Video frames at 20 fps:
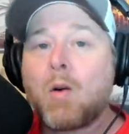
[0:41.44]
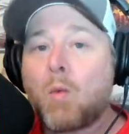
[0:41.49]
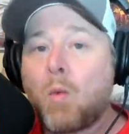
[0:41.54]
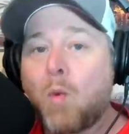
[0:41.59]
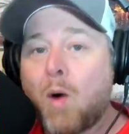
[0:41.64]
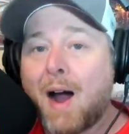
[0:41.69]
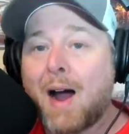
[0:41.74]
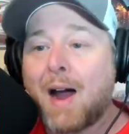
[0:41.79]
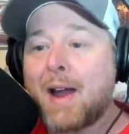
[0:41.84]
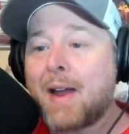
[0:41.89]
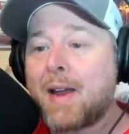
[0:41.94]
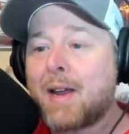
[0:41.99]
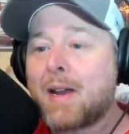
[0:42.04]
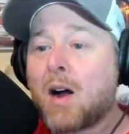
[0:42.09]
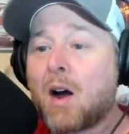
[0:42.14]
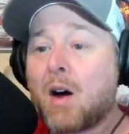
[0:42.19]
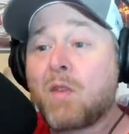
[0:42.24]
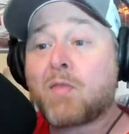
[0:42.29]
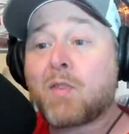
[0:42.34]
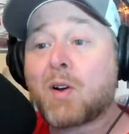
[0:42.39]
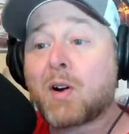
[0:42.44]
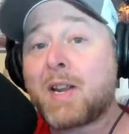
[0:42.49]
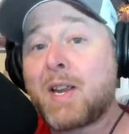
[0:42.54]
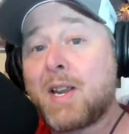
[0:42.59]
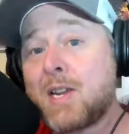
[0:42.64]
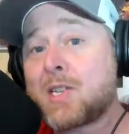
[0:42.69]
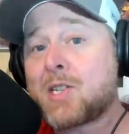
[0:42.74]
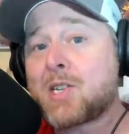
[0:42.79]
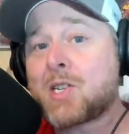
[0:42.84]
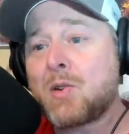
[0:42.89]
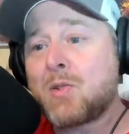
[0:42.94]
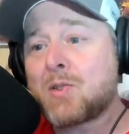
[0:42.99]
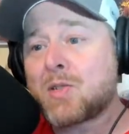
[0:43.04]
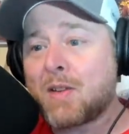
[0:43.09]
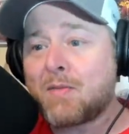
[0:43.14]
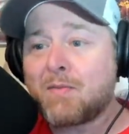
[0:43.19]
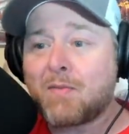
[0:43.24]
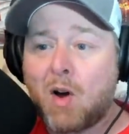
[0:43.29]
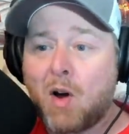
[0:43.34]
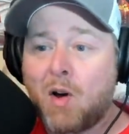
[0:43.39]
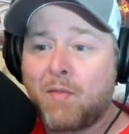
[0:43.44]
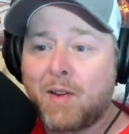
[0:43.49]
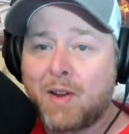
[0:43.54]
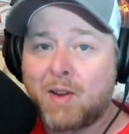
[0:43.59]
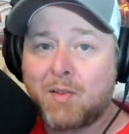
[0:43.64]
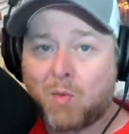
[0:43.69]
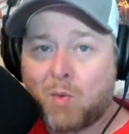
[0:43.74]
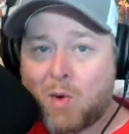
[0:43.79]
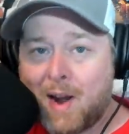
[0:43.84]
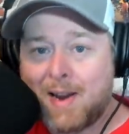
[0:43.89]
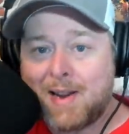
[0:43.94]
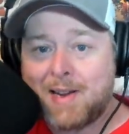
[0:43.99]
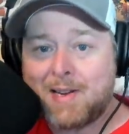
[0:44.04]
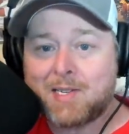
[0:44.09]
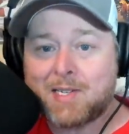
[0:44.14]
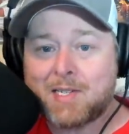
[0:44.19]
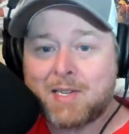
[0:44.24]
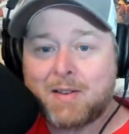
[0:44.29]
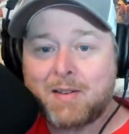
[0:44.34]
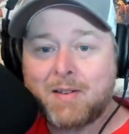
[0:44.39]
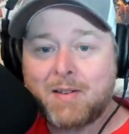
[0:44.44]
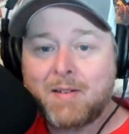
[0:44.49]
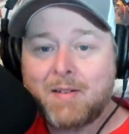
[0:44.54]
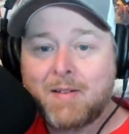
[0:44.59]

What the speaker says: Why? Over issues involving race.